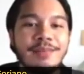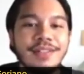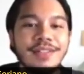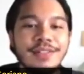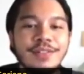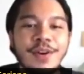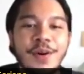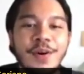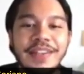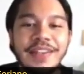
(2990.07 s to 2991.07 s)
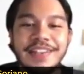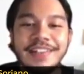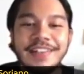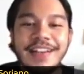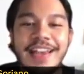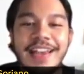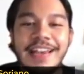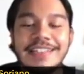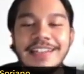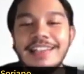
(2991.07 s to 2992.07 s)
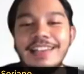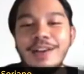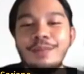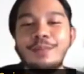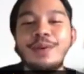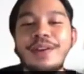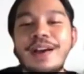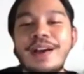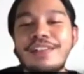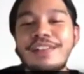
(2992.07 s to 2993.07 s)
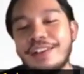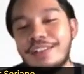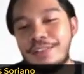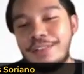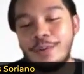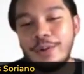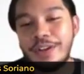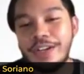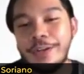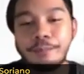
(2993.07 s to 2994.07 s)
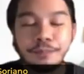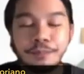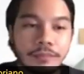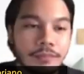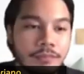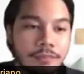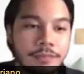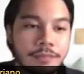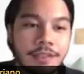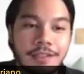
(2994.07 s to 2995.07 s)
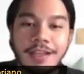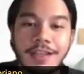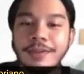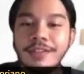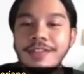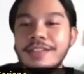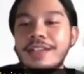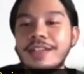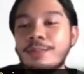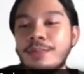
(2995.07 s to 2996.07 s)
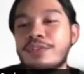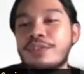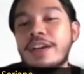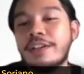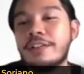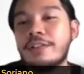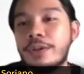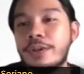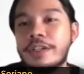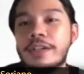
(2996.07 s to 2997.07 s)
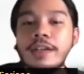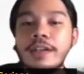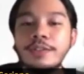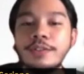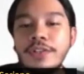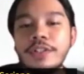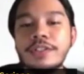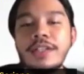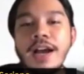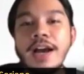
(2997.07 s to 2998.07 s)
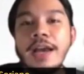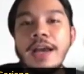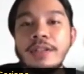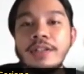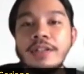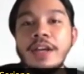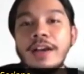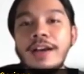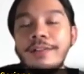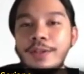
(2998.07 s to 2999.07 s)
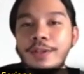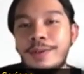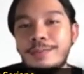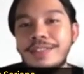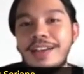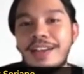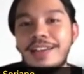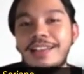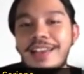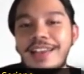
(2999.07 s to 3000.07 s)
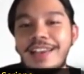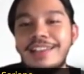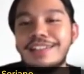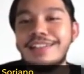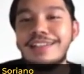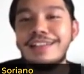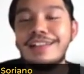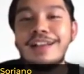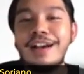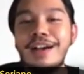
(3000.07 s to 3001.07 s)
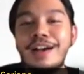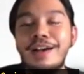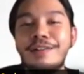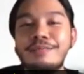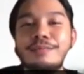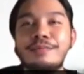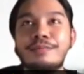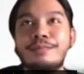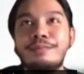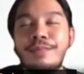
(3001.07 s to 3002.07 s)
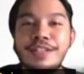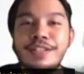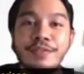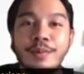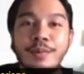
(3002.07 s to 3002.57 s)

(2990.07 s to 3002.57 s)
gonna go here and we have Annie and Lori. I'm gonna design something for Annie and Lori. So first I'm gonna check out their website, and um basing from a